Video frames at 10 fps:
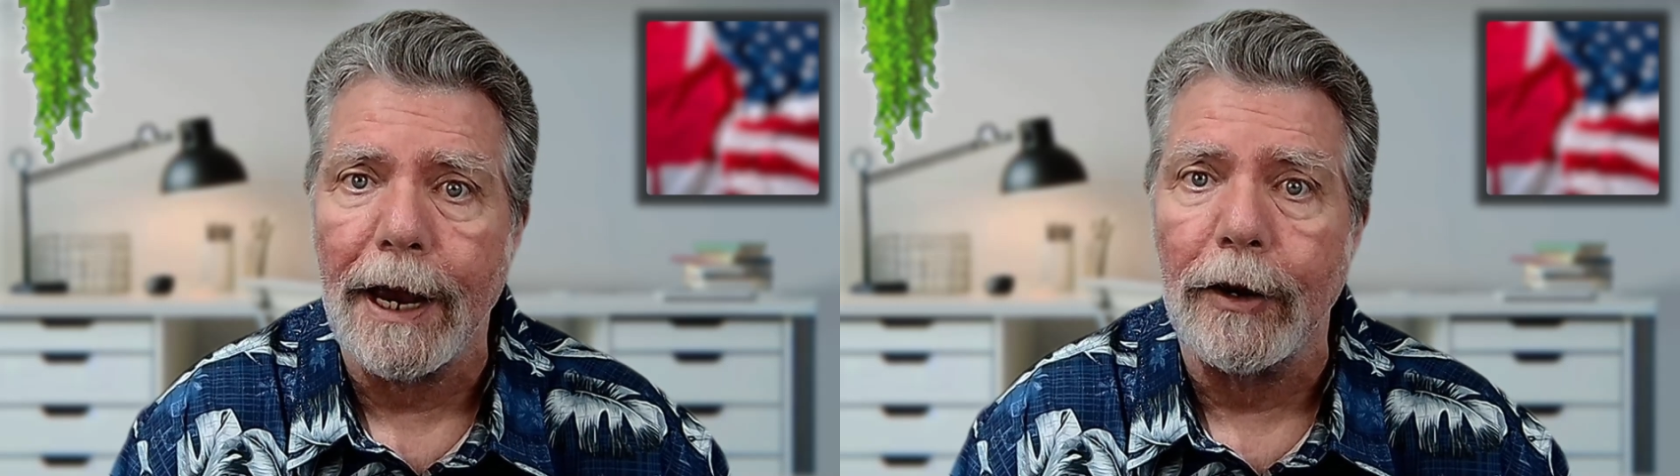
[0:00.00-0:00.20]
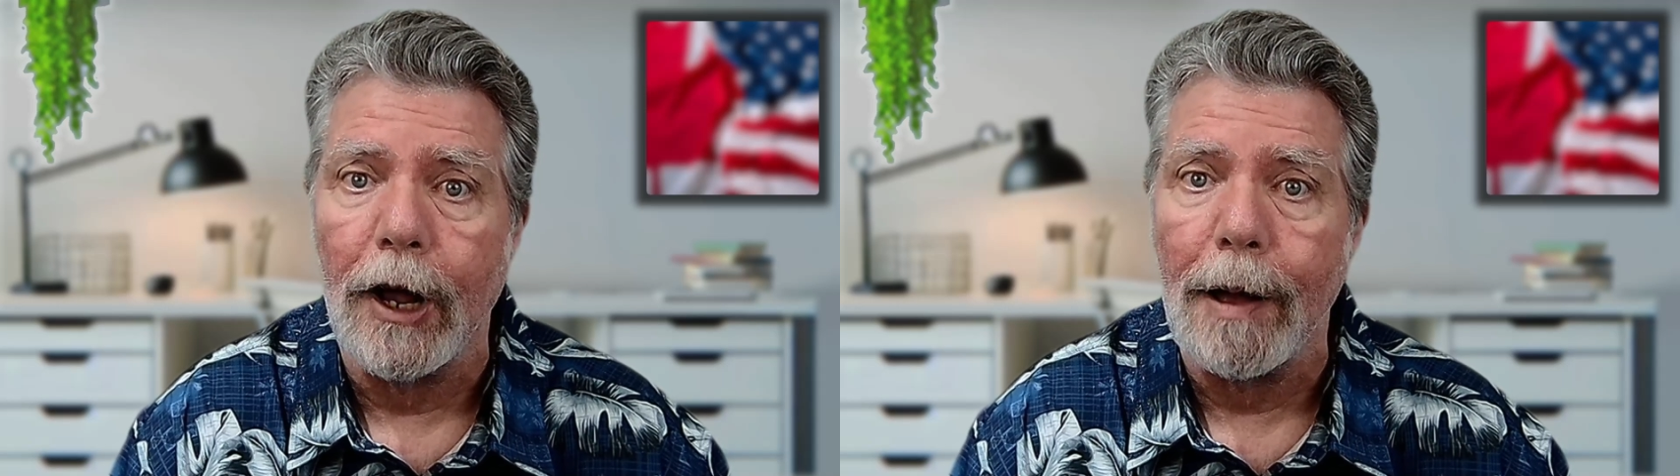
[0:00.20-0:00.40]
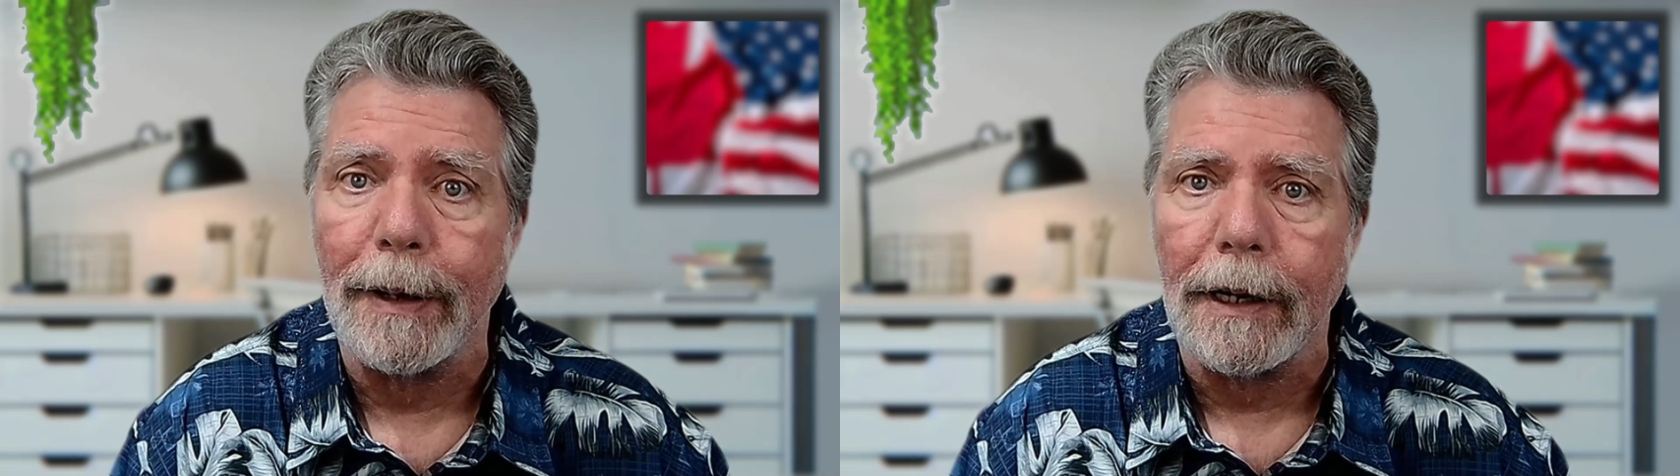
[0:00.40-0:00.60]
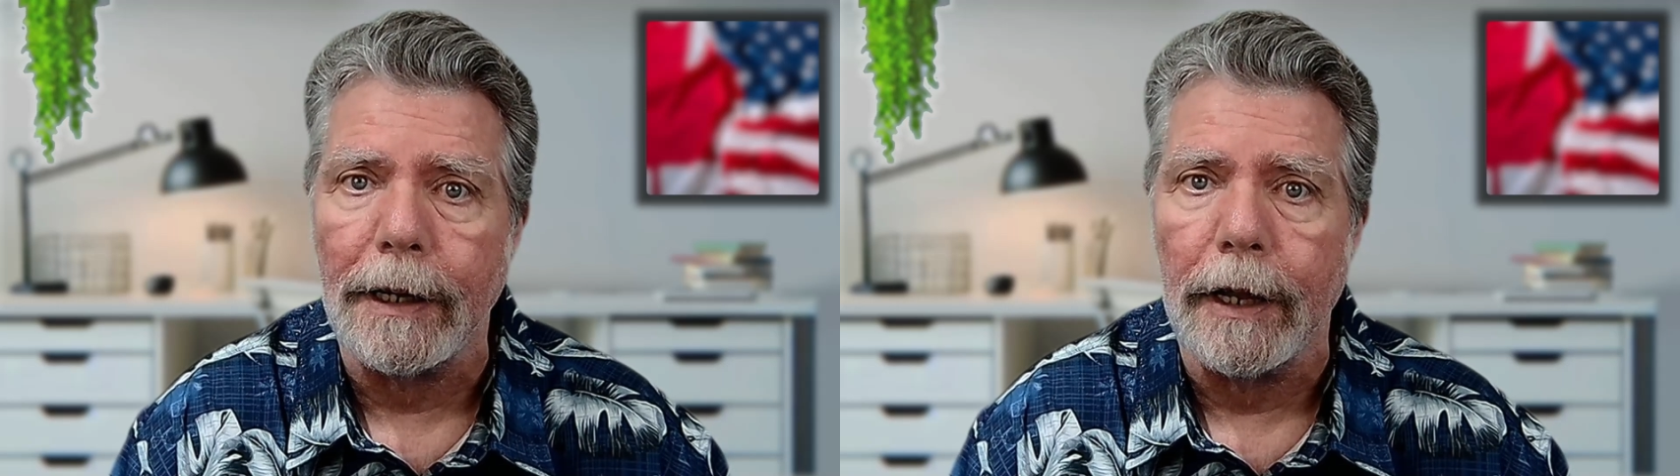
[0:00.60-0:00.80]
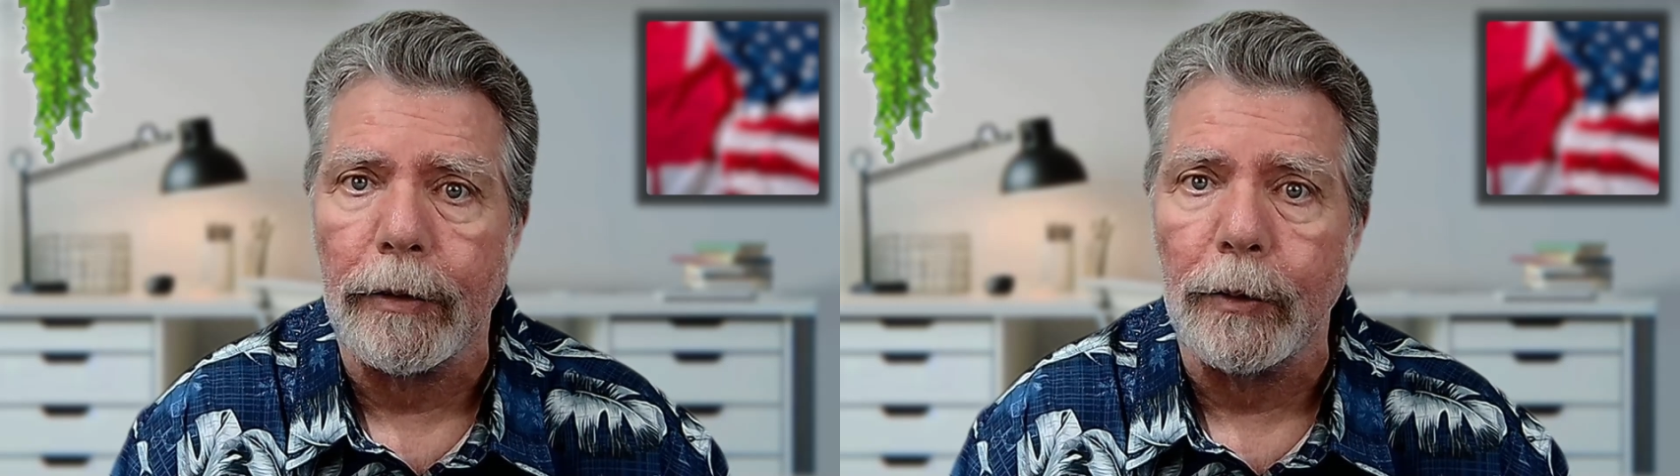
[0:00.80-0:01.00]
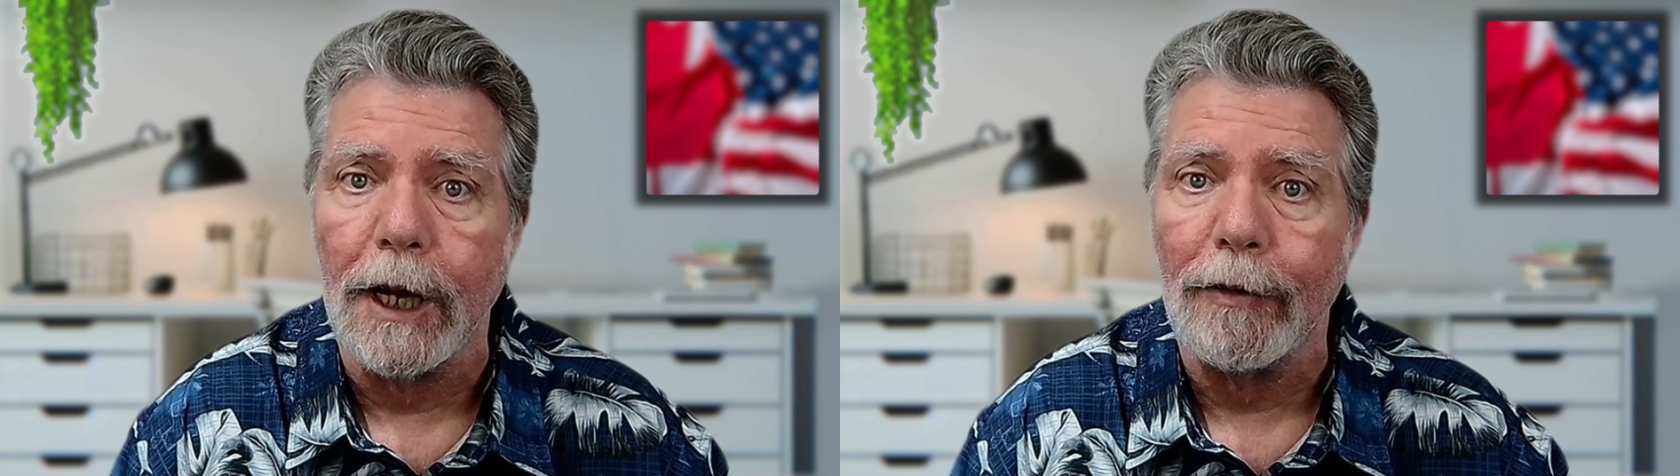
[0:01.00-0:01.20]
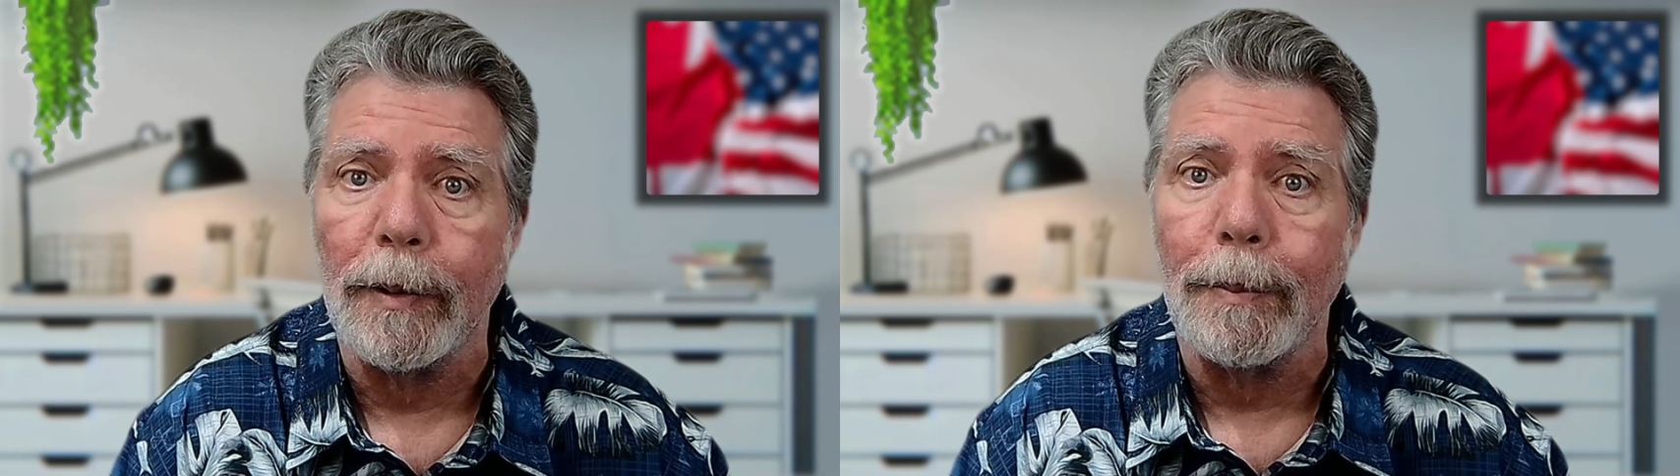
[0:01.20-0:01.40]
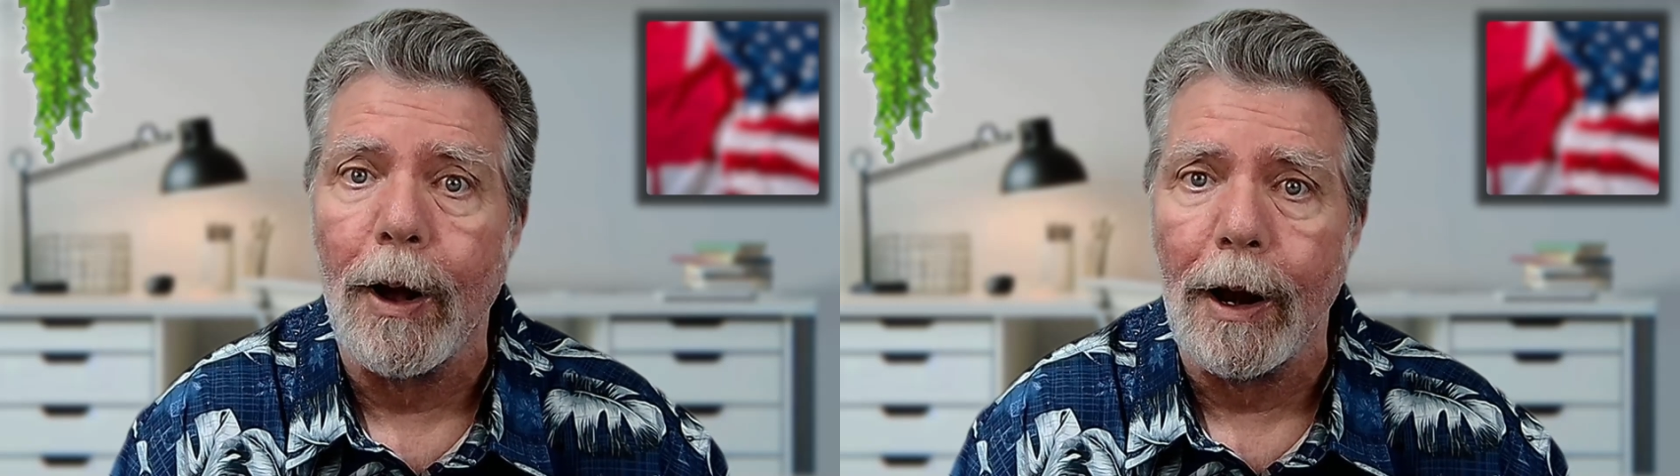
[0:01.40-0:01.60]
economically through
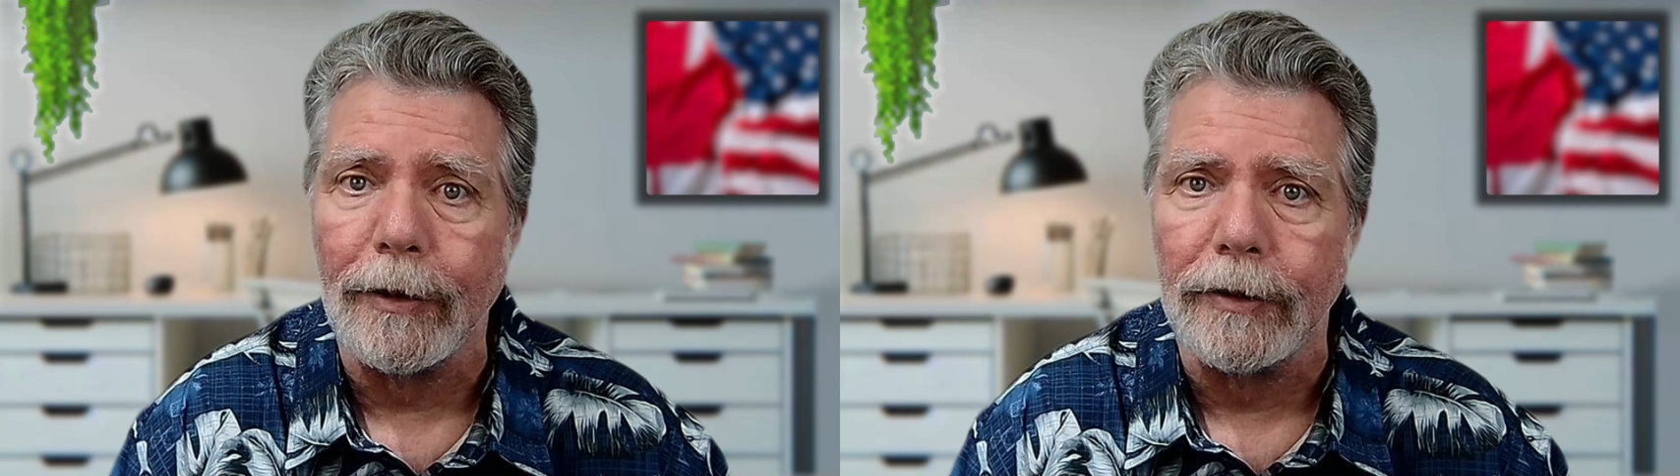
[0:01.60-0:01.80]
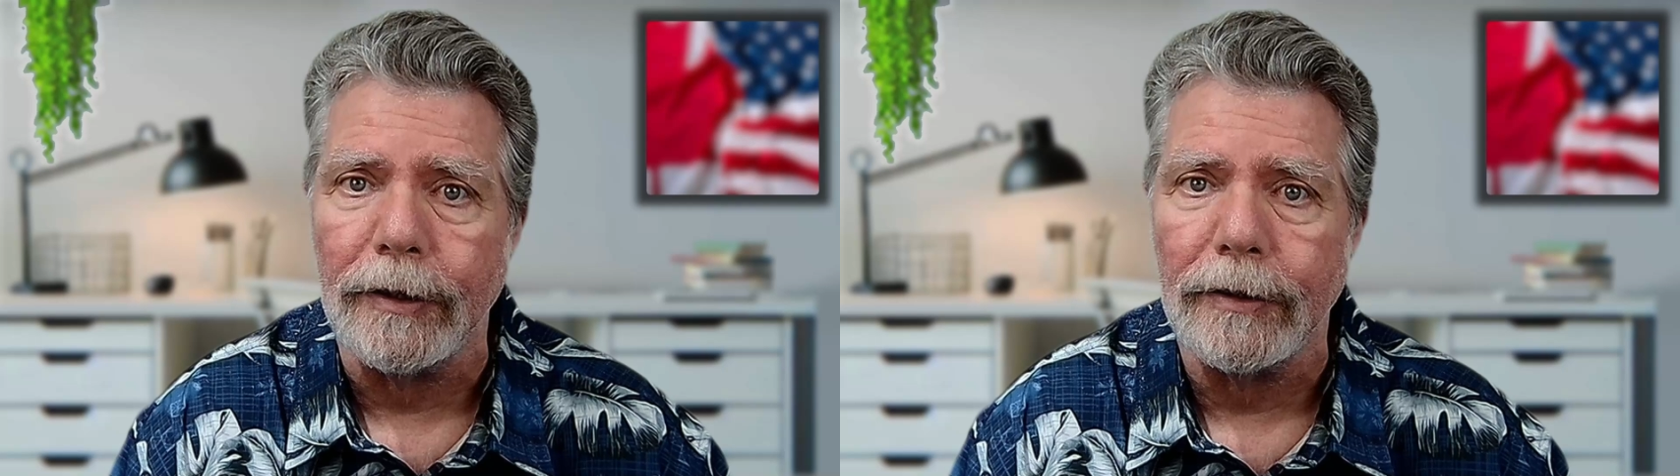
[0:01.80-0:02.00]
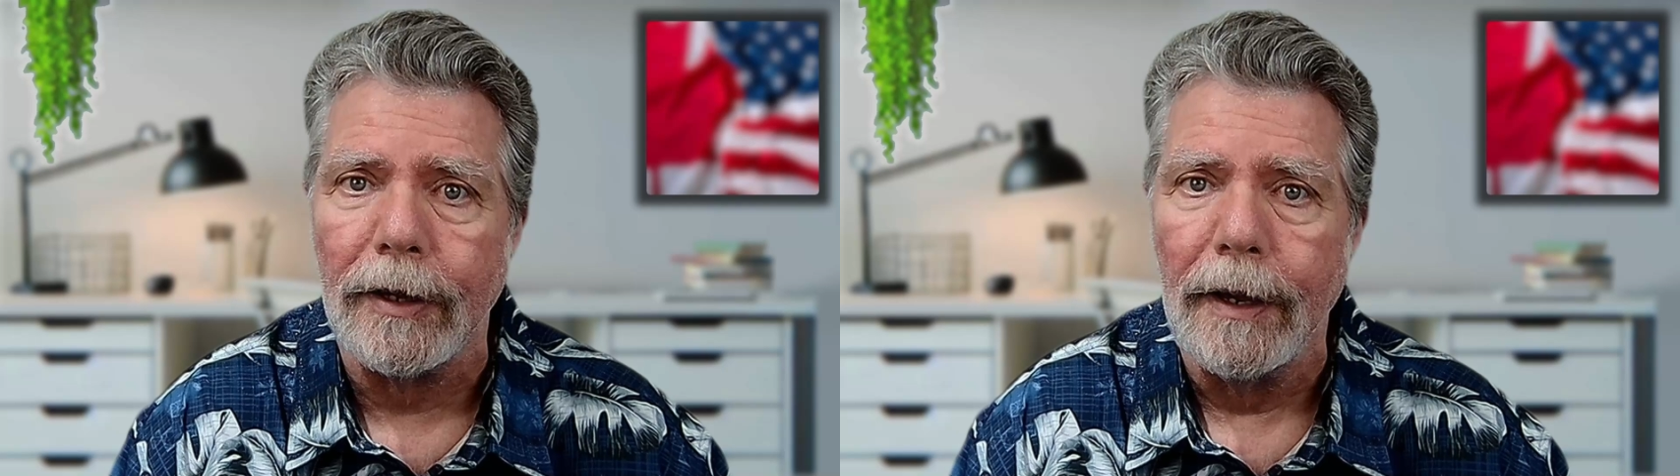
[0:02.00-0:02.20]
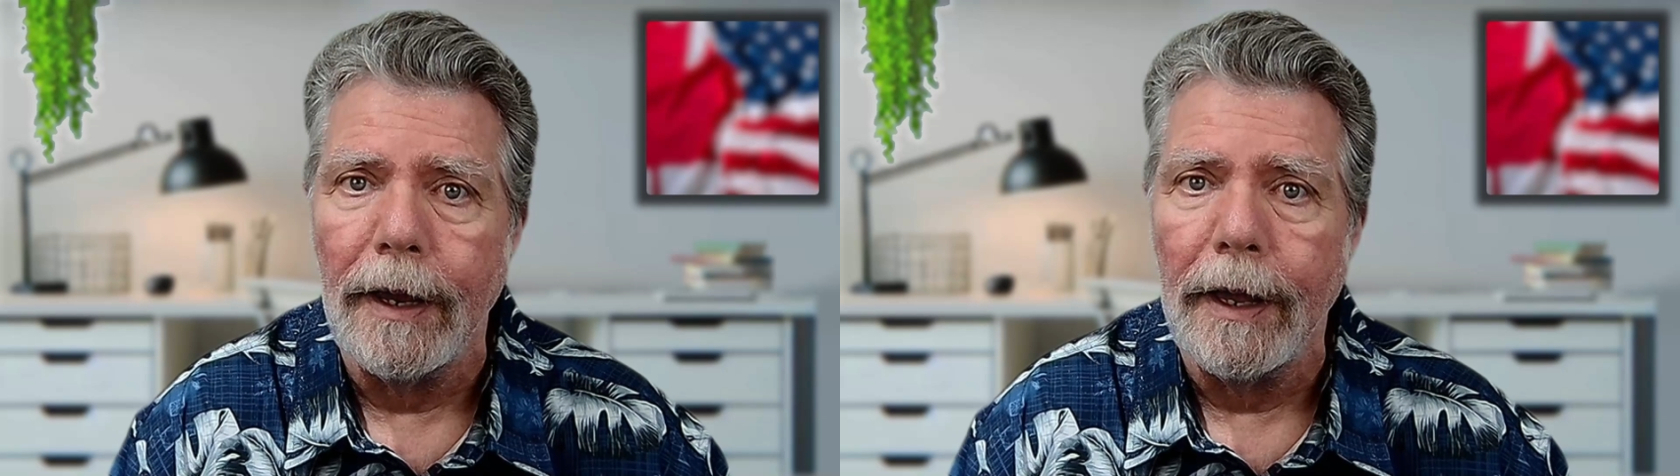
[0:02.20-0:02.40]
government policies,